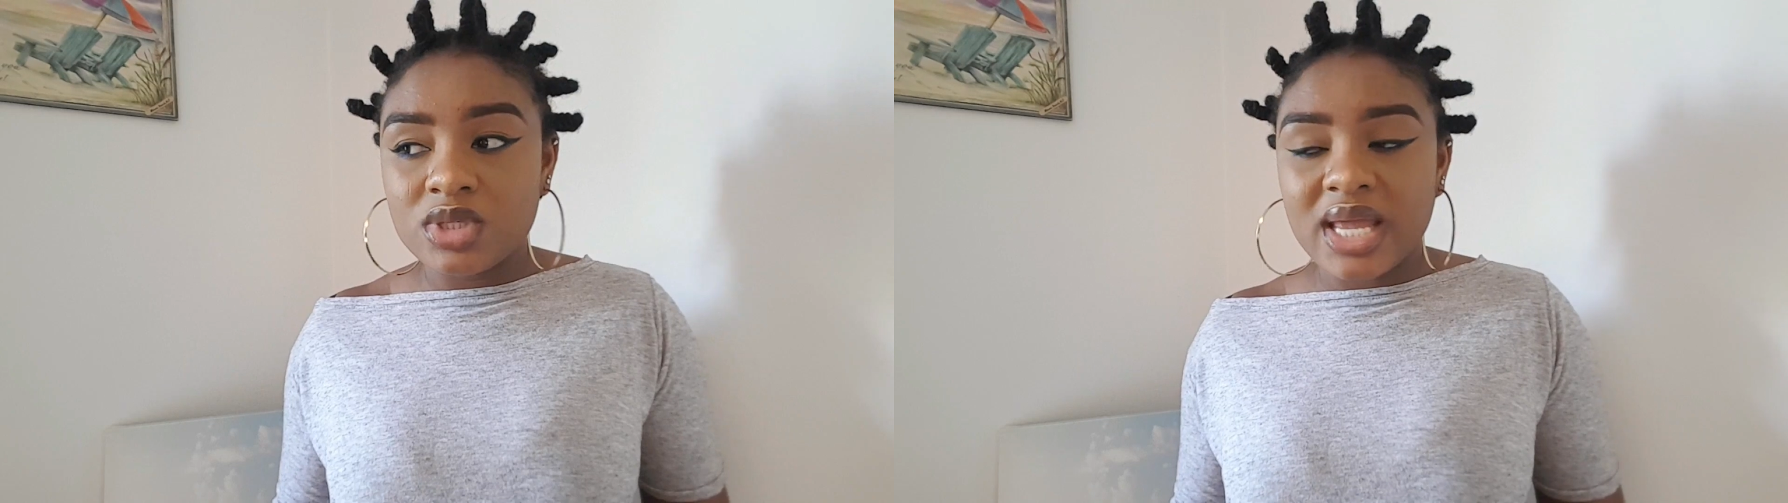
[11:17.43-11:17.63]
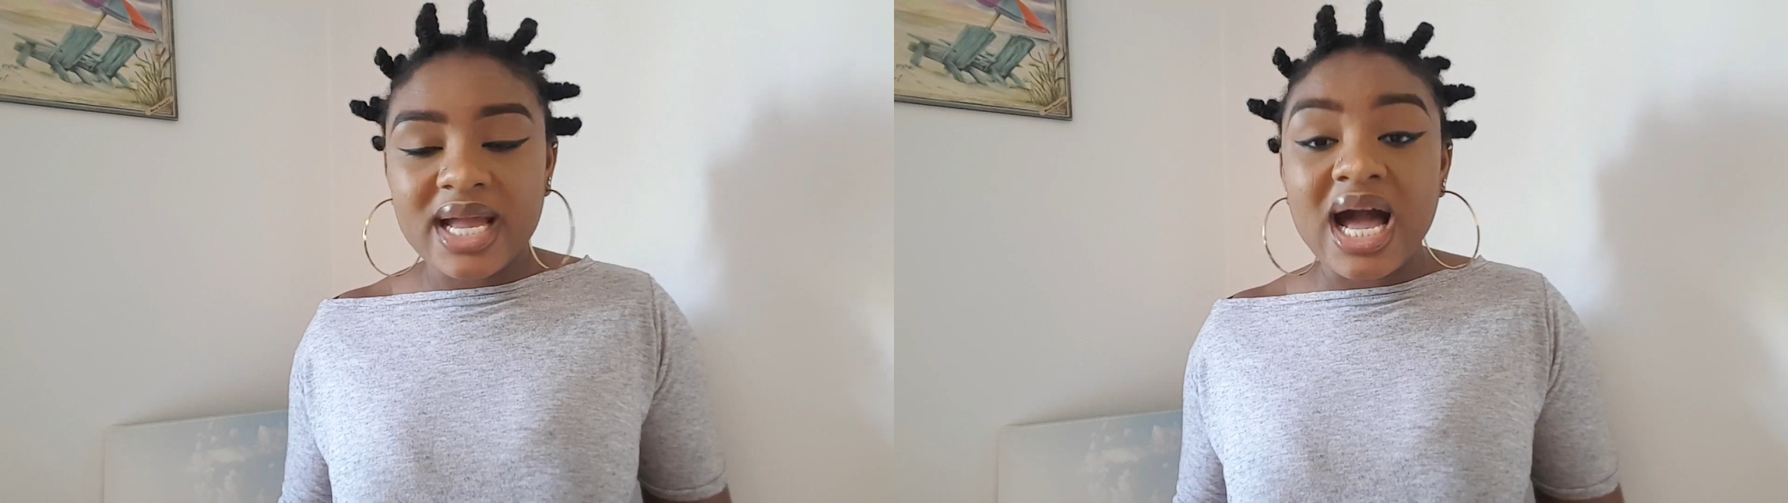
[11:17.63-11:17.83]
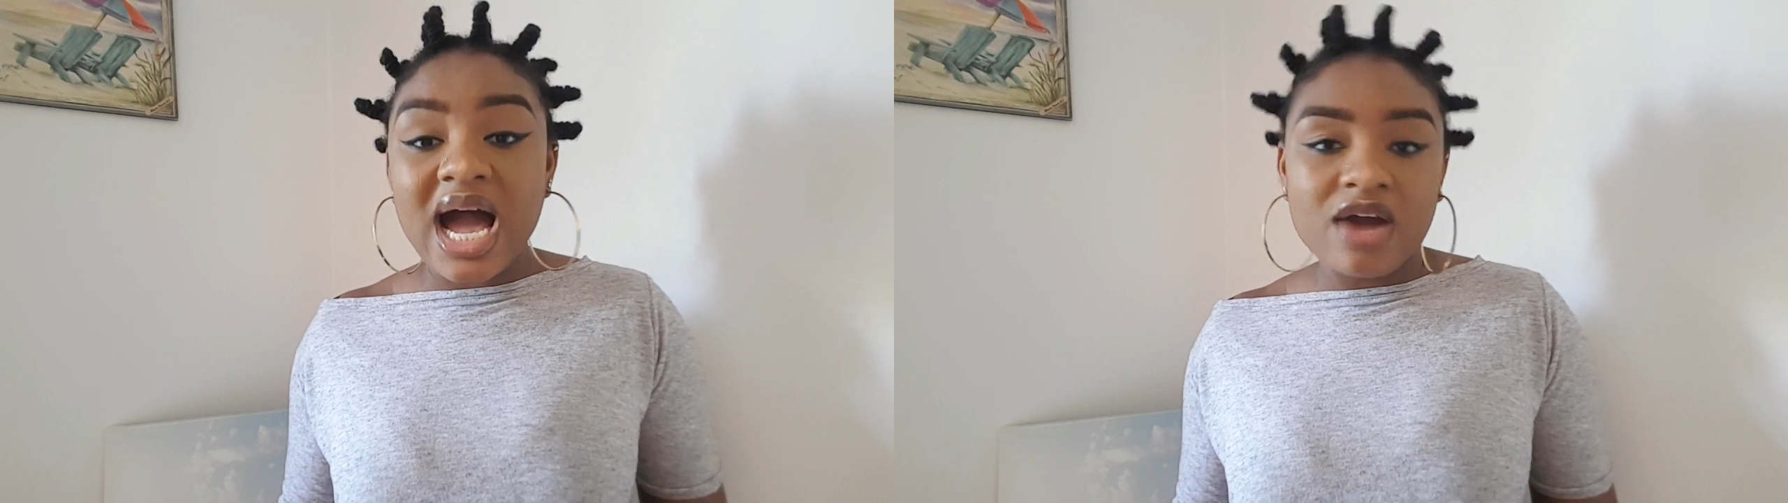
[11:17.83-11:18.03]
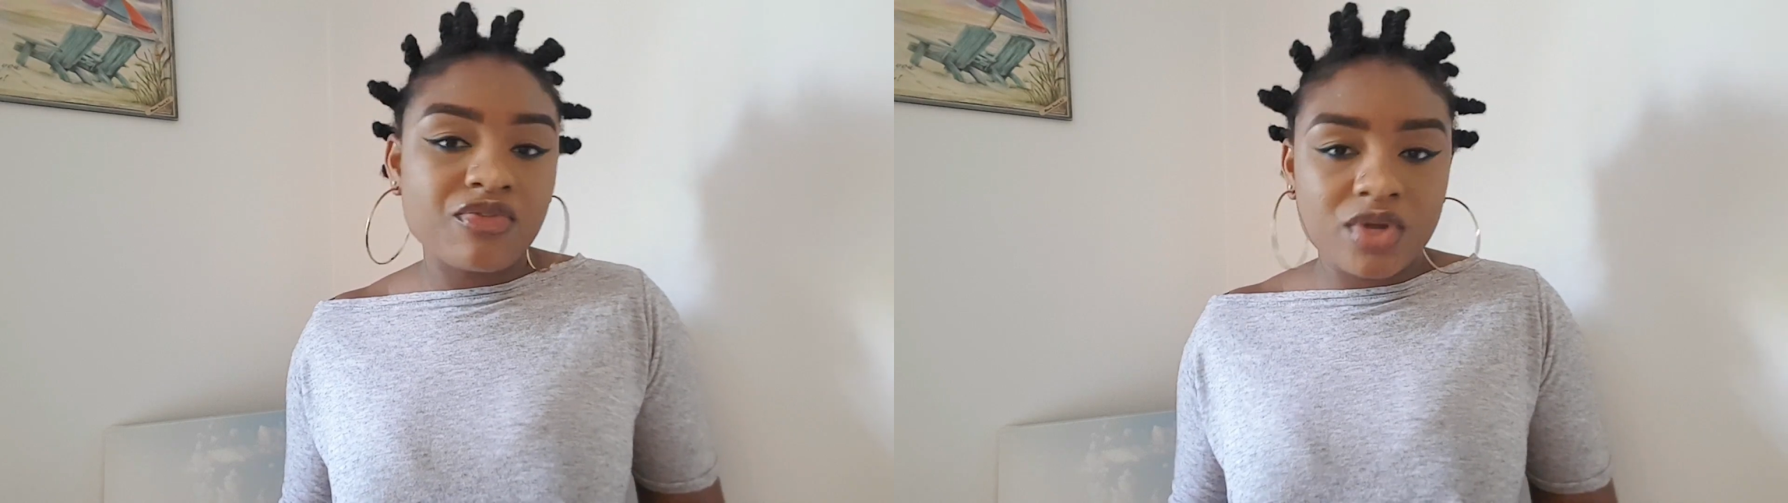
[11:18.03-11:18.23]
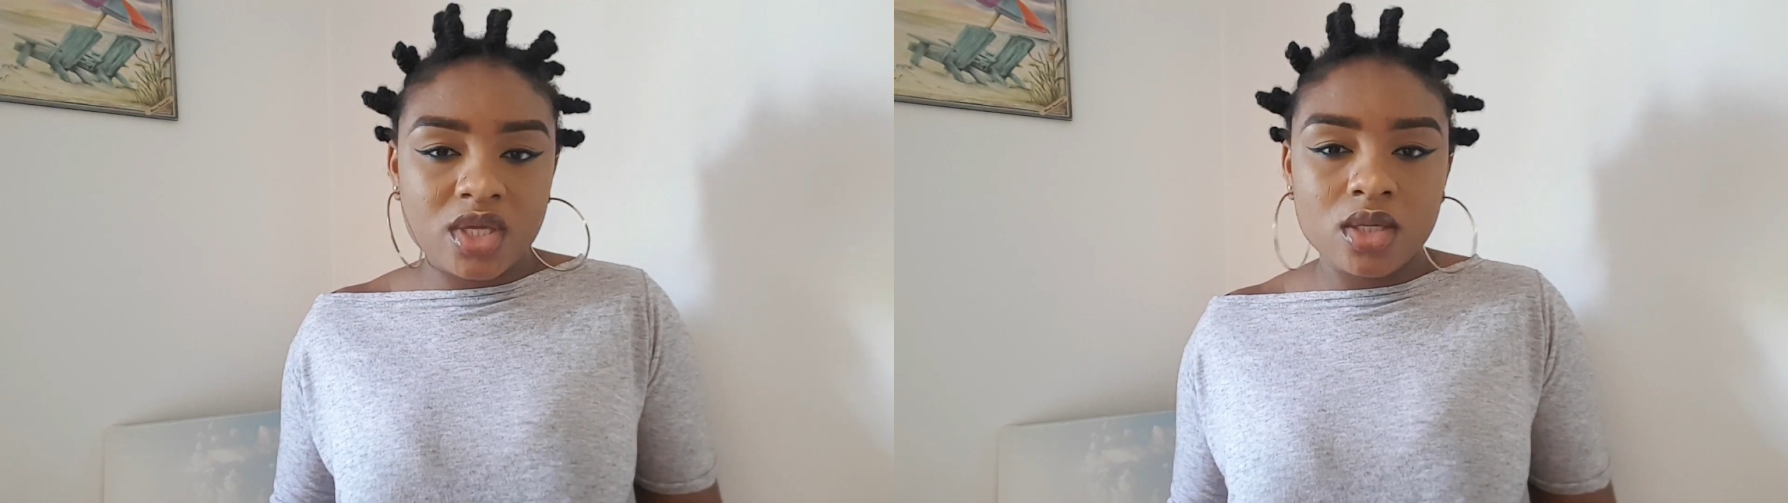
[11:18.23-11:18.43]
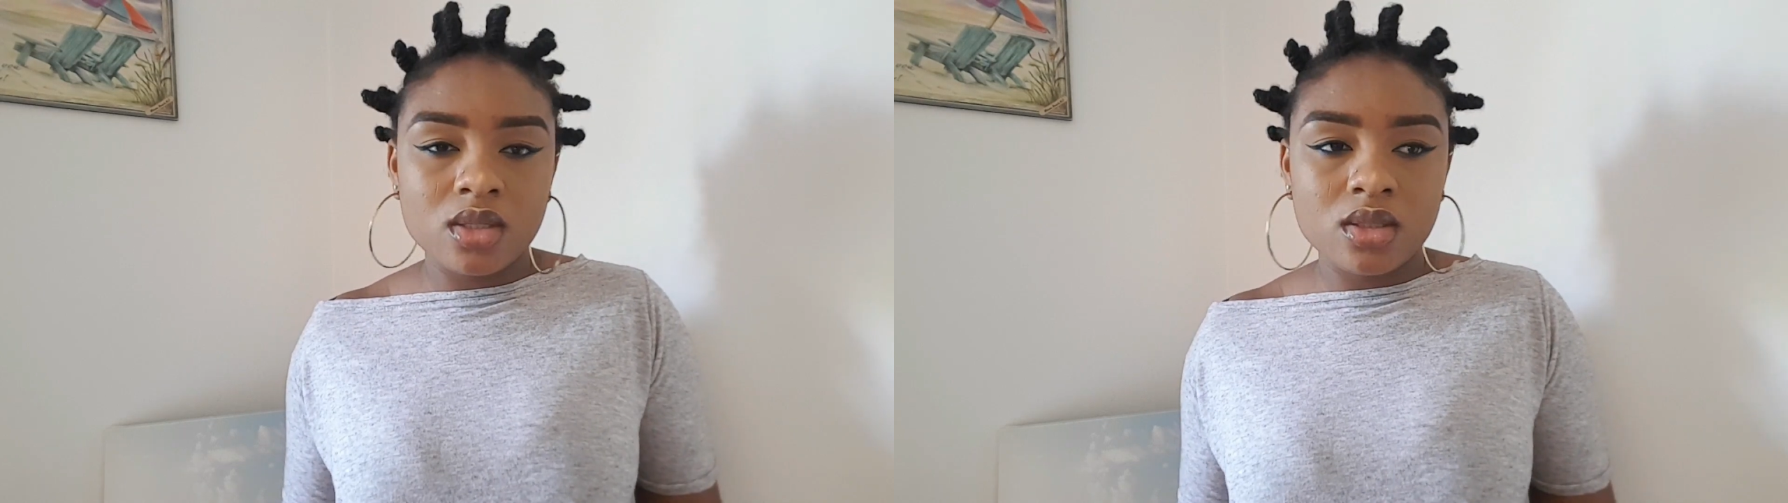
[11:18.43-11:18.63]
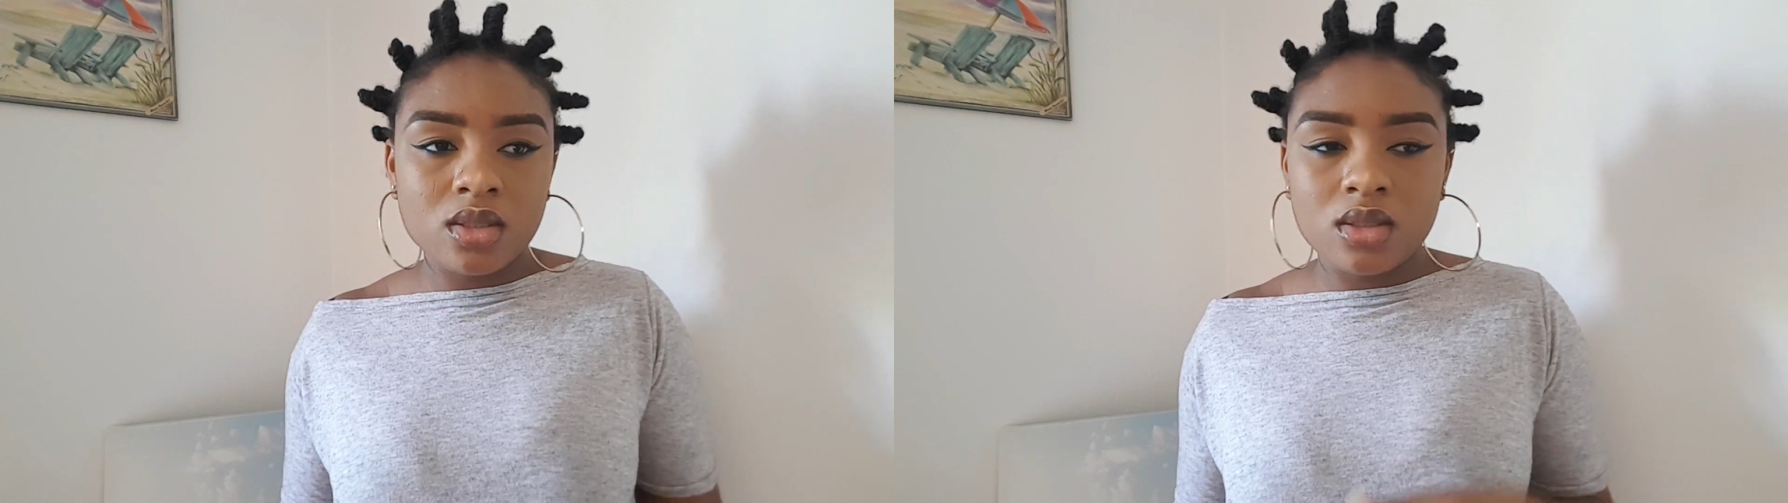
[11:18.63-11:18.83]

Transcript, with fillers: like African